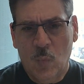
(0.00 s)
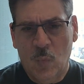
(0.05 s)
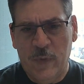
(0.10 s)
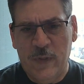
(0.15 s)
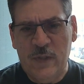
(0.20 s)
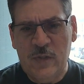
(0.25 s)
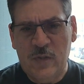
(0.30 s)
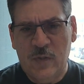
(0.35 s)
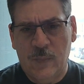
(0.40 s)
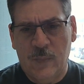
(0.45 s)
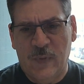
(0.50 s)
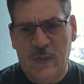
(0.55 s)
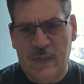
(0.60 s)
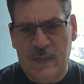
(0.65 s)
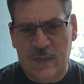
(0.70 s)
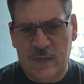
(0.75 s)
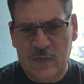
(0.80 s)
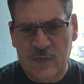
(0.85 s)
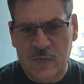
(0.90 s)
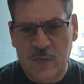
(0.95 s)
we should be
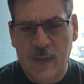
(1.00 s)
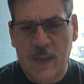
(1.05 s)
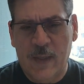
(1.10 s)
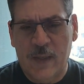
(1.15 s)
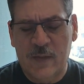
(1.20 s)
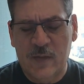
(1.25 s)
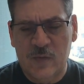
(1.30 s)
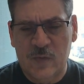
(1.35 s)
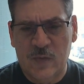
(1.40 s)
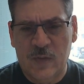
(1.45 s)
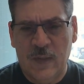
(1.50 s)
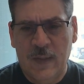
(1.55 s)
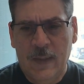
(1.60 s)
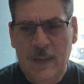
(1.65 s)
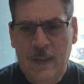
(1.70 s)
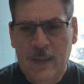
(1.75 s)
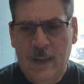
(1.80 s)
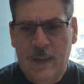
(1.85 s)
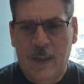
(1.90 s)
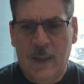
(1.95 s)
distressed,
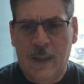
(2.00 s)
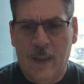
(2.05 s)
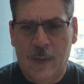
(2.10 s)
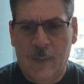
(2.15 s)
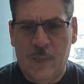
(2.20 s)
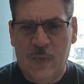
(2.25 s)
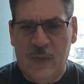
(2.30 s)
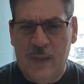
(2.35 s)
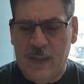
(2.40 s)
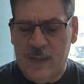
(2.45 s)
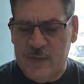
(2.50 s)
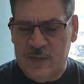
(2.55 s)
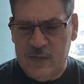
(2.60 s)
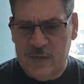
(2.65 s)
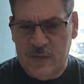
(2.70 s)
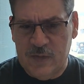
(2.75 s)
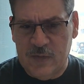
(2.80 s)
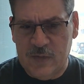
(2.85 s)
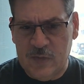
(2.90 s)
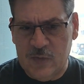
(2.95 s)
um, but not
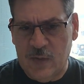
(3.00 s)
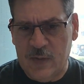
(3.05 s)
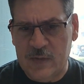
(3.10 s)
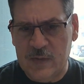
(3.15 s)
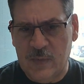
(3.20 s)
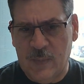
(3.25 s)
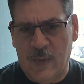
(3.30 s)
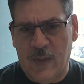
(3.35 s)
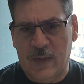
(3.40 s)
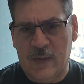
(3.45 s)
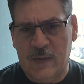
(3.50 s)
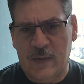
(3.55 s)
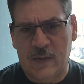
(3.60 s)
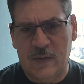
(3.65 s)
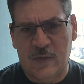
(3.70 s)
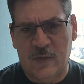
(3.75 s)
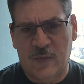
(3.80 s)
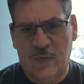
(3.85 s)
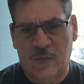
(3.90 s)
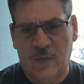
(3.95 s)
just distressed about
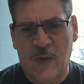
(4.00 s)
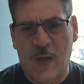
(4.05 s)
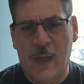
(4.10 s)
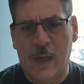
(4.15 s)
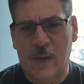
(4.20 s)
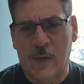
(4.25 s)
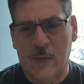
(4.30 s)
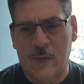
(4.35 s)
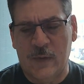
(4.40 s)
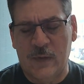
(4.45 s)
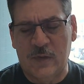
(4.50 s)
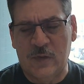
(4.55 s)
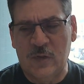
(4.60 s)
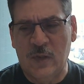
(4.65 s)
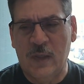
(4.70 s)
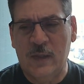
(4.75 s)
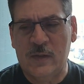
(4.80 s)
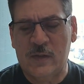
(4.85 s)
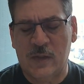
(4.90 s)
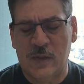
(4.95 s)
this fire and this
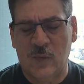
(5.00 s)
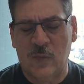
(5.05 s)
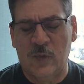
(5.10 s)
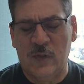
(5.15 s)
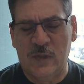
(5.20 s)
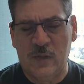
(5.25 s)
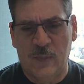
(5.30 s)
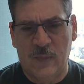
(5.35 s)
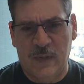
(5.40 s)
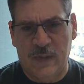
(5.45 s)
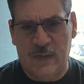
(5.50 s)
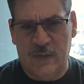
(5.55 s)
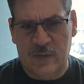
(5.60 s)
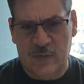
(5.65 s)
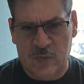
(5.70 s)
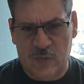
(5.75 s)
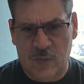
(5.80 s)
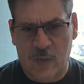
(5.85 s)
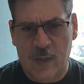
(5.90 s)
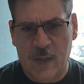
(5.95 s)
tragedy. We should be
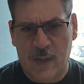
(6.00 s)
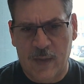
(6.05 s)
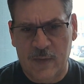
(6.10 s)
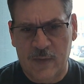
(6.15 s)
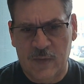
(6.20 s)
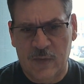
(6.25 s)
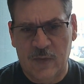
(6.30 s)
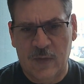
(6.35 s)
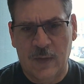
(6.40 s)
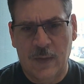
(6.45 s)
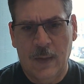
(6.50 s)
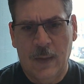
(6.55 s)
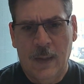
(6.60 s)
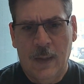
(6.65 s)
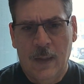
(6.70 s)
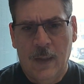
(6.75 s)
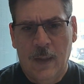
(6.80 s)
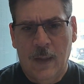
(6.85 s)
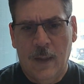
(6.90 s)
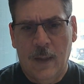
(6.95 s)
distressed
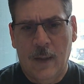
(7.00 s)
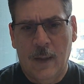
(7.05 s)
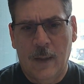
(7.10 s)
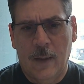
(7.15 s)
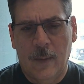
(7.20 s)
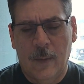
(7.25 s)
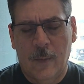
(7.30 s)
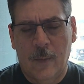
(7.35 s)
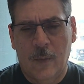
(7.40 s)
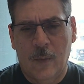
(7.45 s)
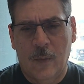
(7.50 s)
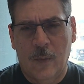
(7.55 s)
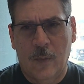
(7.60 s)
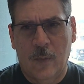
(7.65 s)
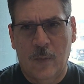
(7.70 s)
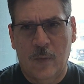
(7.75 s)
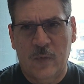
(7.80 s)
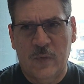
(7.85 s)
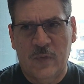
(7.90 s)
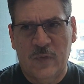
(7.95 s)
uh,
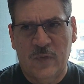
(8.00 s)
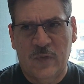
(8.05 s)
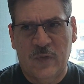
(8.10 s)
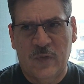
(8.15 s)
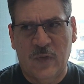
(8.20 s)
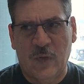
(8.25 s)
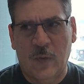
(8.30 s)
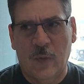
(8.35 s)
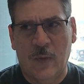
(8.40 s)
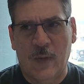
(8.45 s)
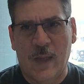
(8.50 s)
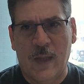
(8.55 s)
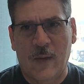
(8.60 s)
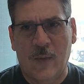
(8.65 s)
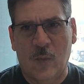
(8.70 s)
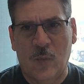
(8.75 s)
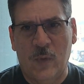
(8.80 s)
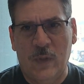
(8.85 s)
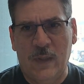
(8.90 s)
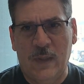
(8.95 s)
so
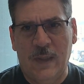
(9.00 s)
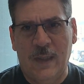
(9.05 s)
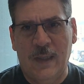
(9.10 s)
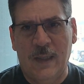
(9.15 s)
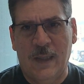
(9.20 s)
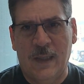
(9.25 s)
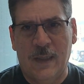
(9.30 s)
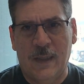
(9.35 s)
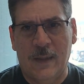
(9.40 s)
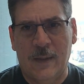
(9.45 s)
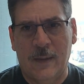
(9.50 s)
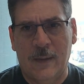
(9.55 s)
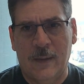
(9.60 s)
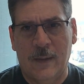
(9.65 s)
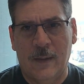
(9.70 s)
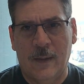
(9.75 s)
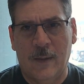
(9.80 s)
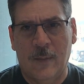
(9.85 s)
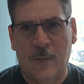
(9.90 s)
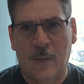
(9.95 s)
that we
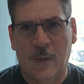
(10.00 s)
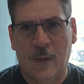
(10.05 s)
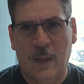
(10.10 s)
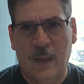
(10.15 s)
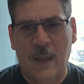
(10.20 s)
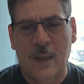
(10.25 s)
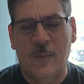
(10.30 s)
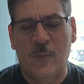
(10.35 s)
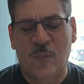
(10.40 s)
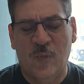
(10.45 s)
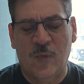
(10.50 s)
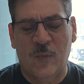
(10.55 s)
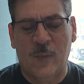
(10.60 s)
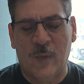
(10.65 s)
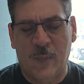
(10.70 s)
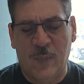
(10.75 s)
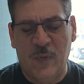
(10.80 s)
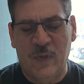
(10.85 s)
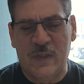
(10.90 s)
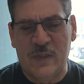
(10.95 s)
can come from
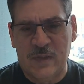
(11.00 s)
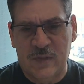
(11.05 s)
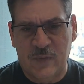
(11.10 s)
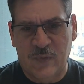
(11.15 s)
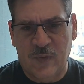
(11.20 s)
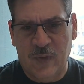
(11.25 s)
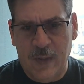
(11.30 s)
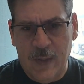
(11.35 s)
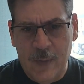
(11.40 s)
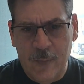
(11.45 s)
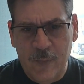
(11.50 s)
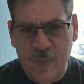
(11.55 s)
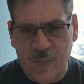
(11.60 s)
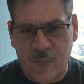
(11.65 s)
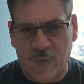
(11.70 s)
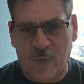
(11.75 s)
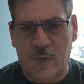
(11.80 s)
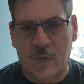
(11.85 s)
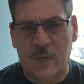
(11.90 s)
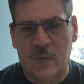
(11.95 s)
a place of
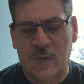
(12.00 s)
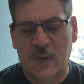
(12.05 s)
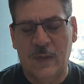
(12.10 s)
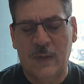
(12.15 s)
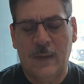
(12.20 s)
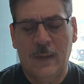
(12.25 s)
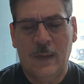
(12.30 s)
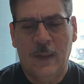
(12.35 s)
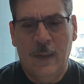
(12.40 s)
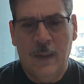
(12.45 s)
comfort